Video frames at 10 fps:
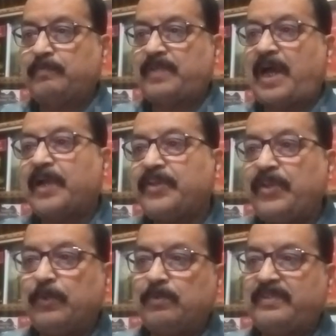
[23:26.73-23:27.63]

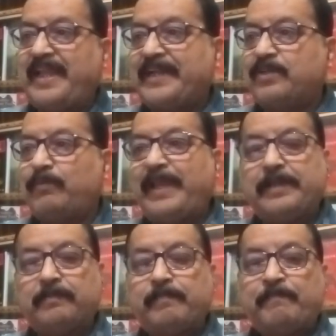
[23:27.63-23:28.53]
argue that
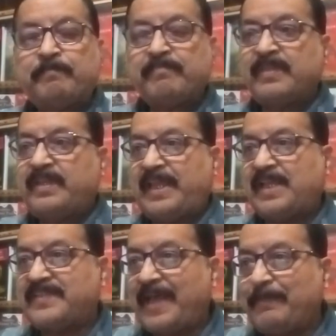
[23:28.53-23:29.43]
when
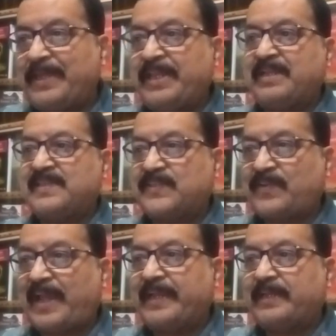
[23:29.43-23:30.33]
examining a
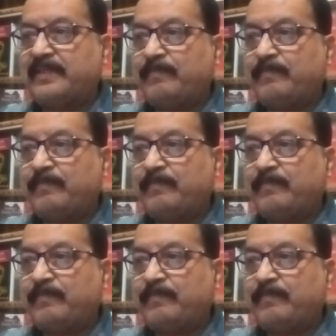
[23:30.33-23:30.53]
style,